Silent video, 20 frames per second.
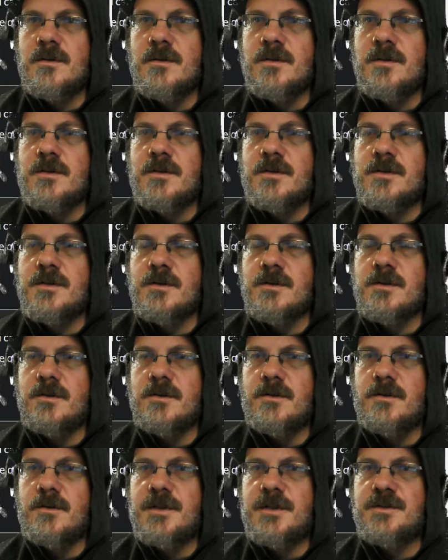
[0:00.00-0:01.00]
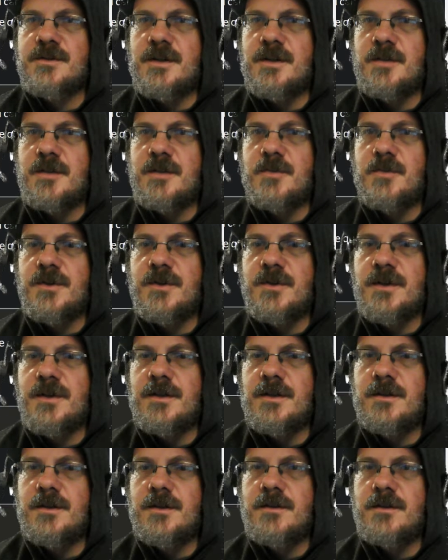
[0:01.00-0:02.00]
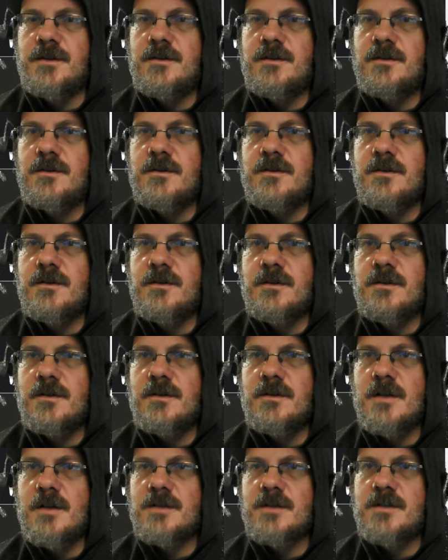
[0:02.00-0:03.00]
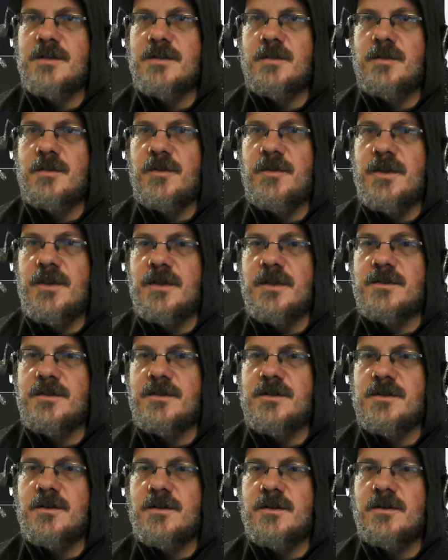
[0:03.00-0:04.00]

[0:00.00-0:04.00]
So that's why I didn't put that in. I skipped the insert